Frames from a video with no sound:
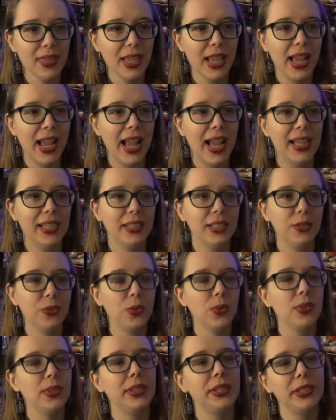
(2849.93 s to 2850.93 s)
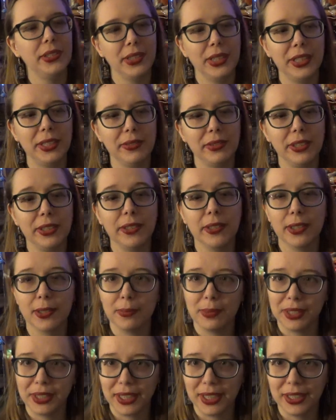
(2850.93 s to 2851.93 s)
And through a series of
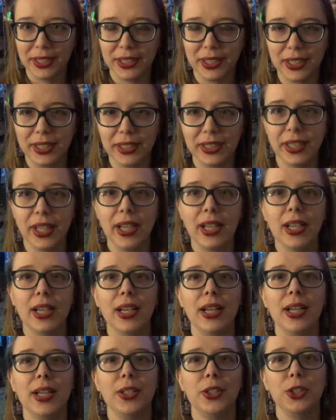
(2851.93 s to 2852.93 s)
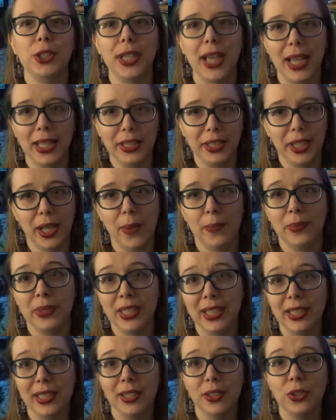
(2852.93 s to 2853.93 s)
circumstances, she ends up
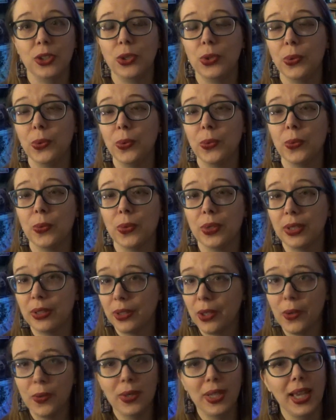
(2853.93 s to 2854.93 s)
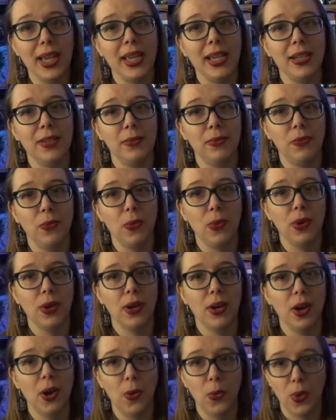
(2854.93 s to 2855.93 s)
needing to relocate
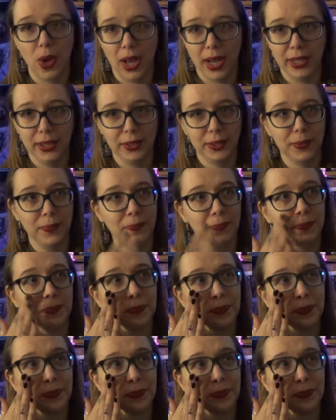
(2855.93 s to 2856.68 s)
for a while.